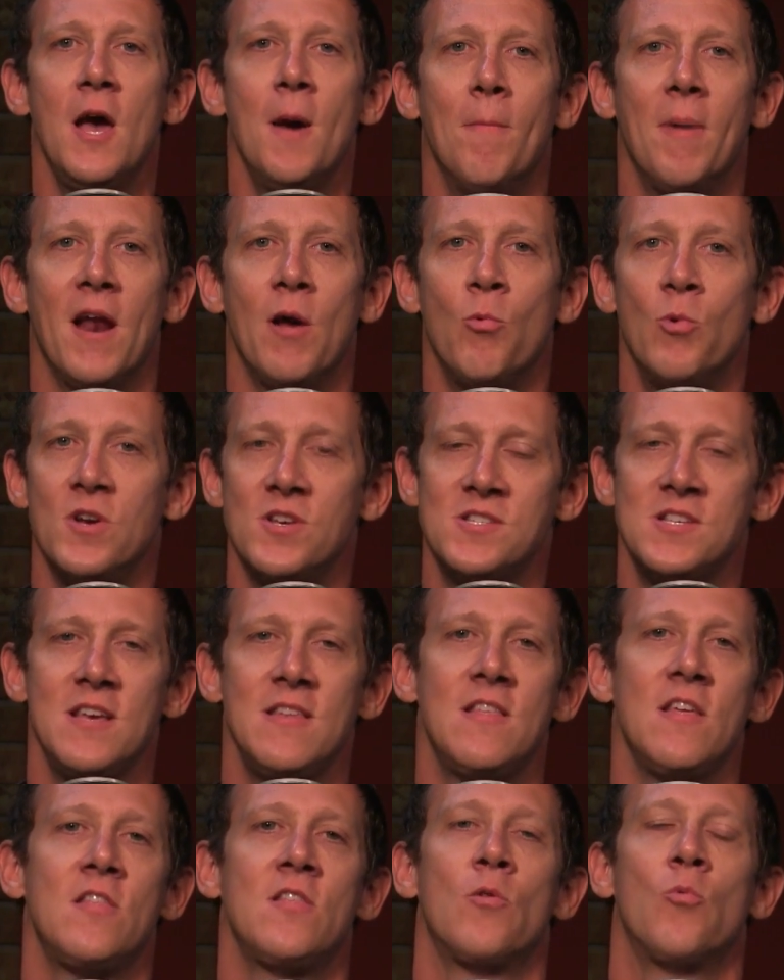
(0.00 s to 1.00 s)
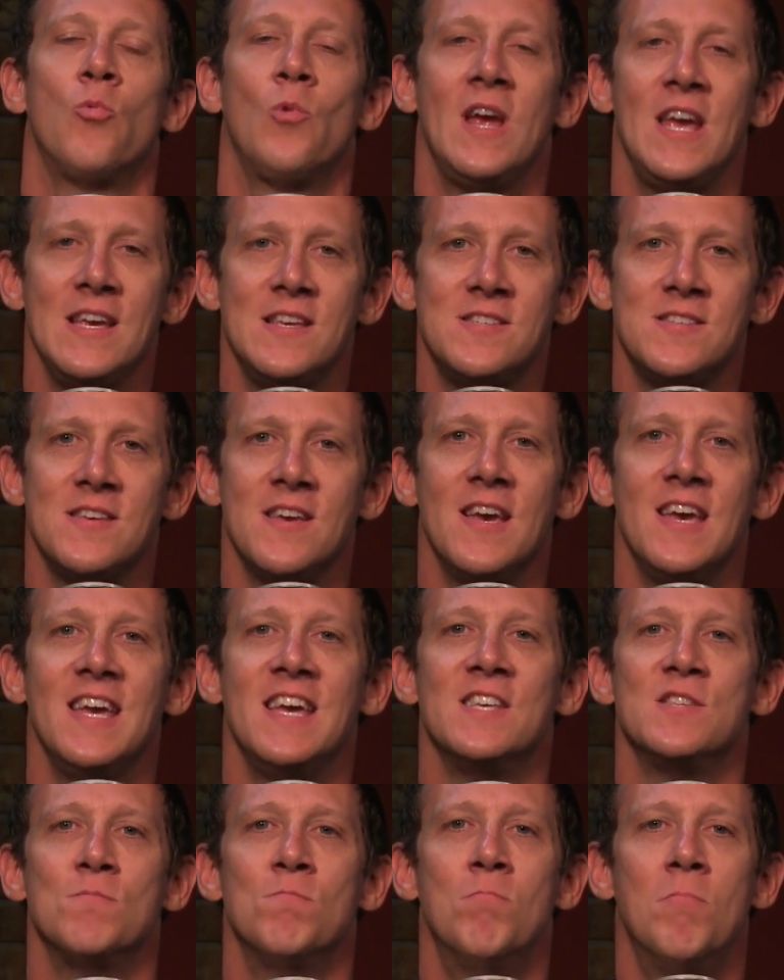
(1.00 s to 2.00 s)
But I will say that the race
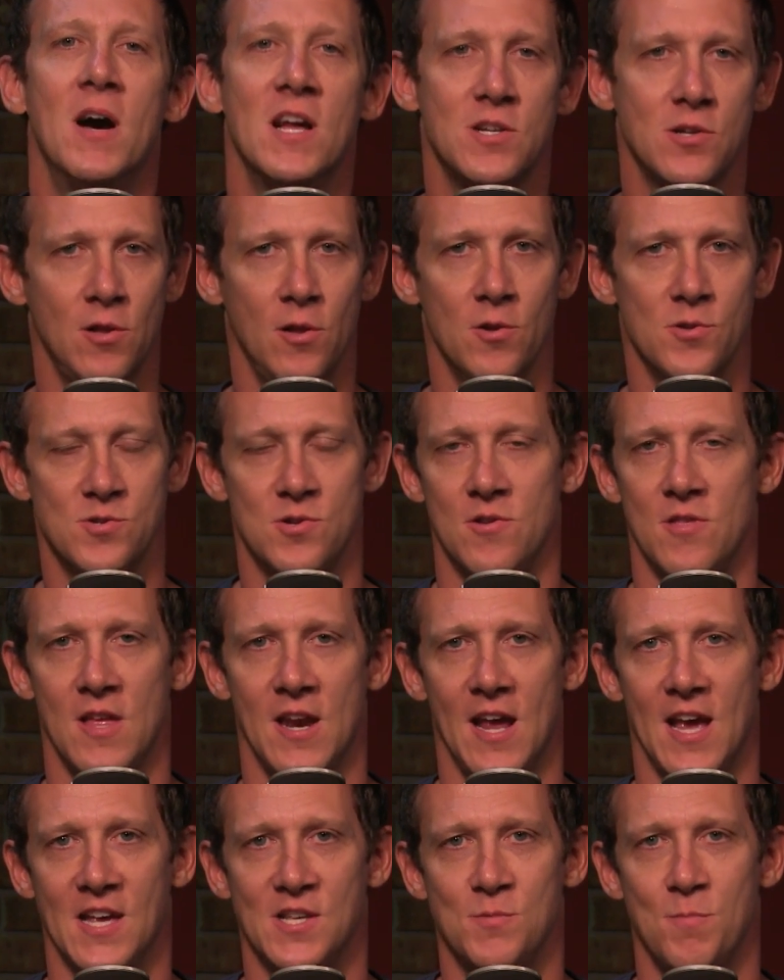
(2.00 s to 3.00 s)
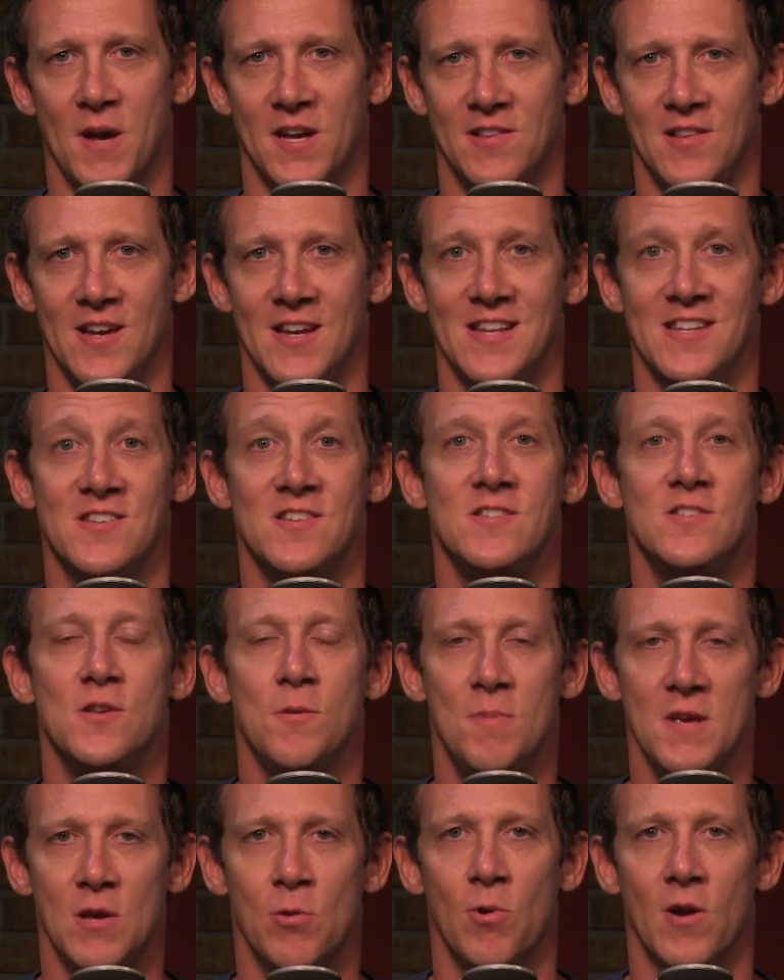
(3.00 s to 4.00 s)
is much closer than I expected it to
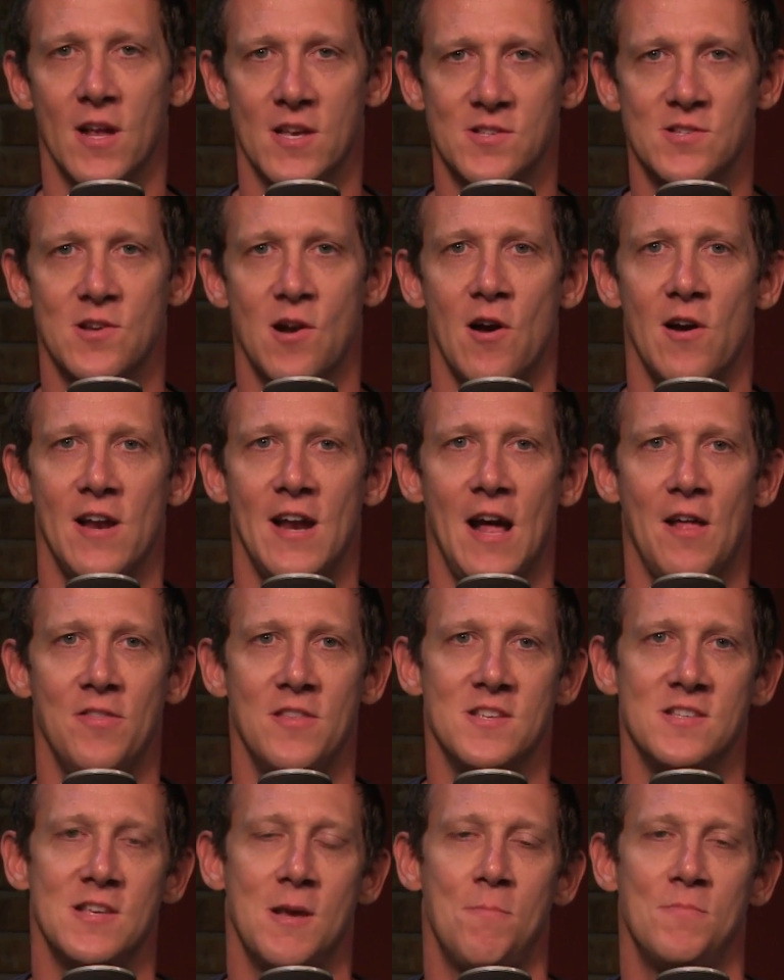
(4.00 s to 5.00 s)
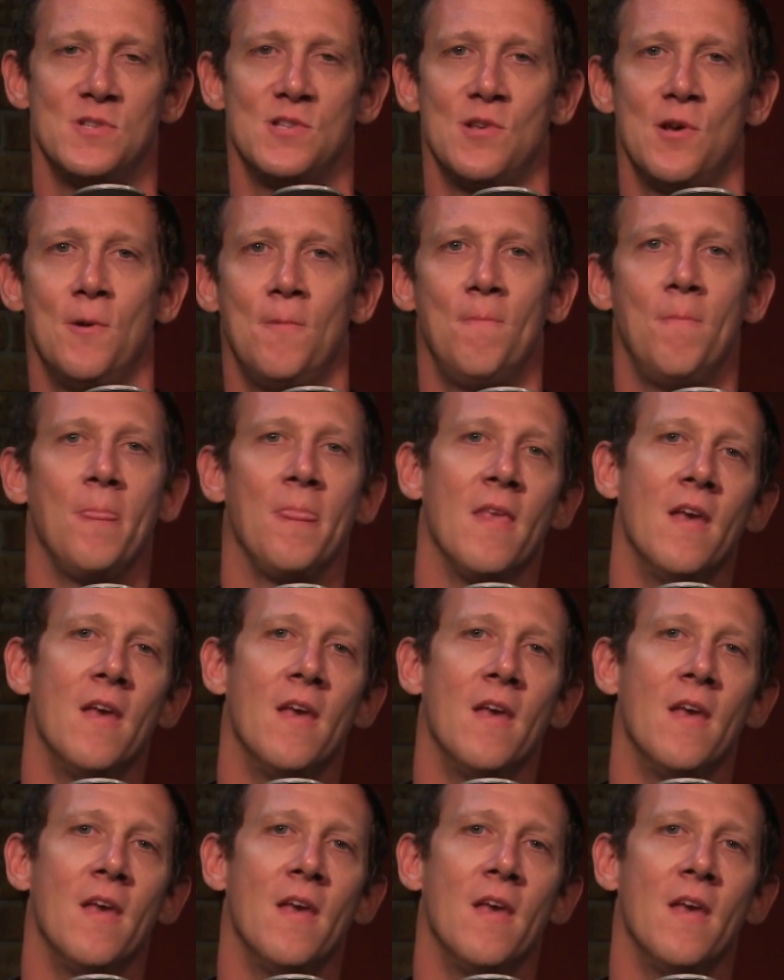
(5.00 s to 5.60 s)
be when I started out this episode.